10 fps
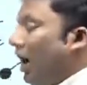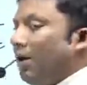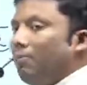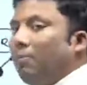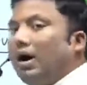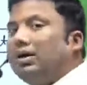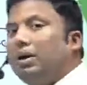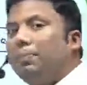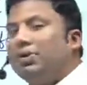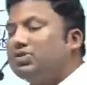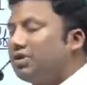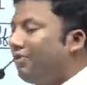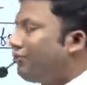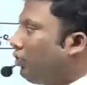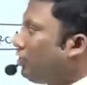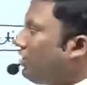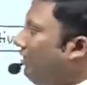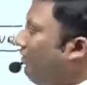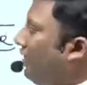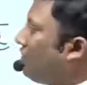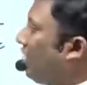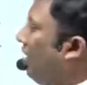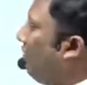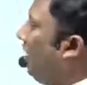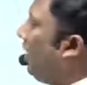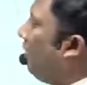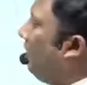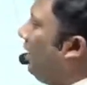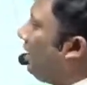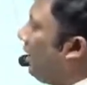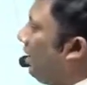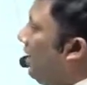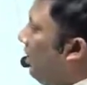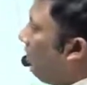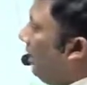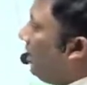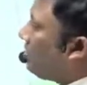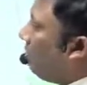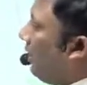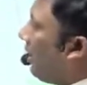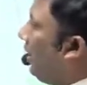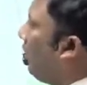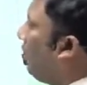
or multiples of totient function of denominator. Please make a